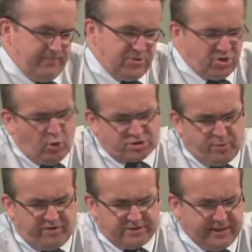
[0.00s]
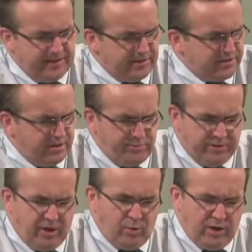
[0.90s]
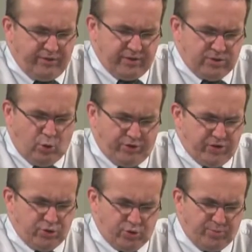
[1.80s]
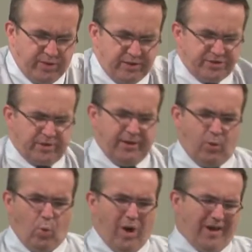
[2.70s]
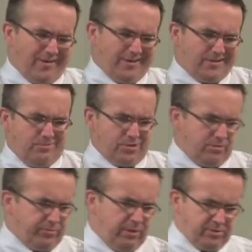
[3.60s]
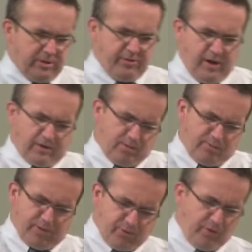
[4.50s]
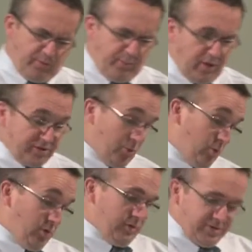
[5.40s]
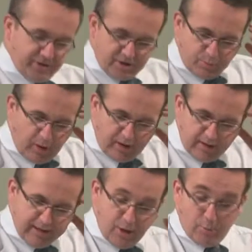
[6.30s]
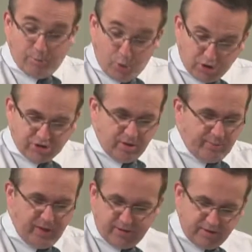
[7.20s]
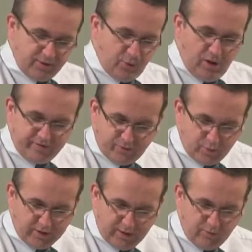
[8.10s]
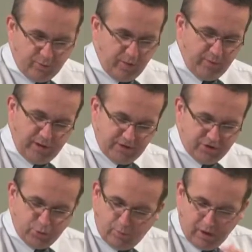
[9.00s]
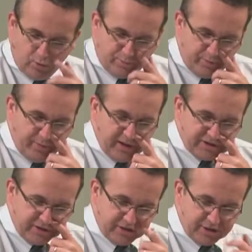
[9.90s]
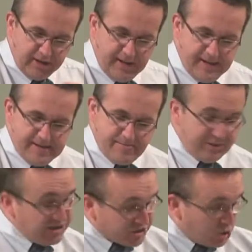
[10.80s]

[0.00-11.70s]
Scotsmen have a tendency to be that way. I think Northern Europeans are kind of wired that seems sometimes like that compared to other parts of the world. At least that's my personal opinion. You don't have to agree with me, but I just know my own propensities. But here's a